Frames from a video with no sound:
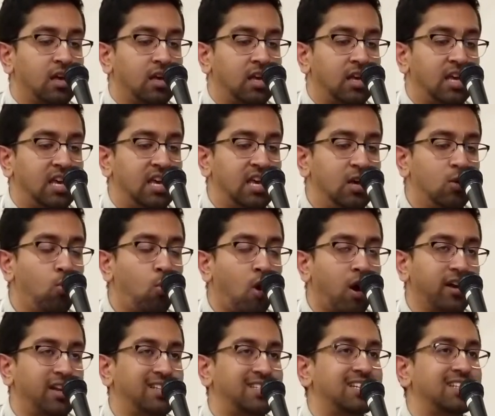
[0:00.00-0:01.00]
he
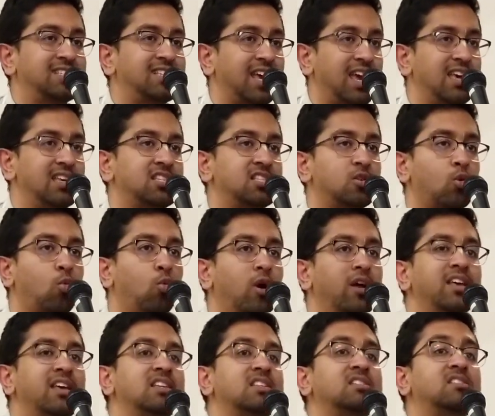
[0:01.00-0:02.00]
wanted to taste
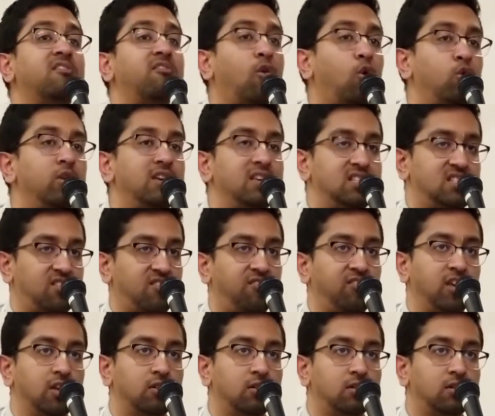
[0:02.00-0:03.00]
what his devotees
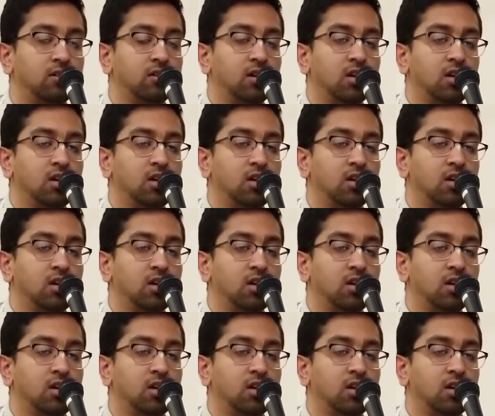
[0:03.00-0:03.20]
feel.